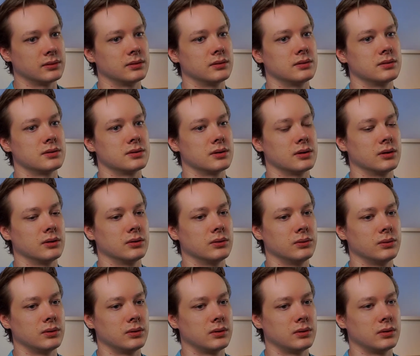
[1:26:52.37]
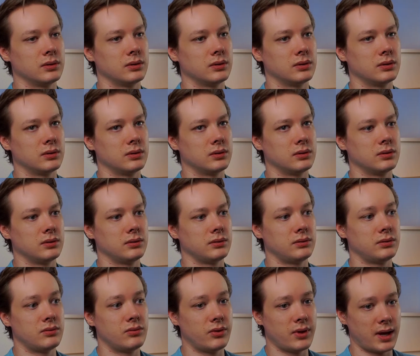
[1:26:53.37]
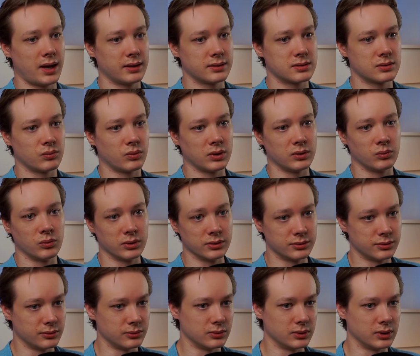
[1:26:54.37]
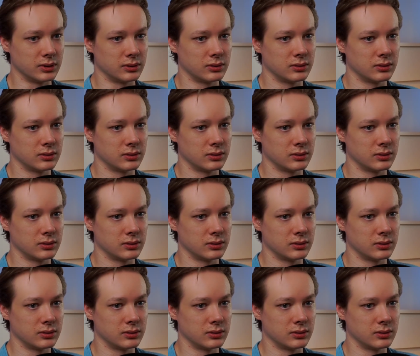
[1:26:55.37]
So that's what we're doing.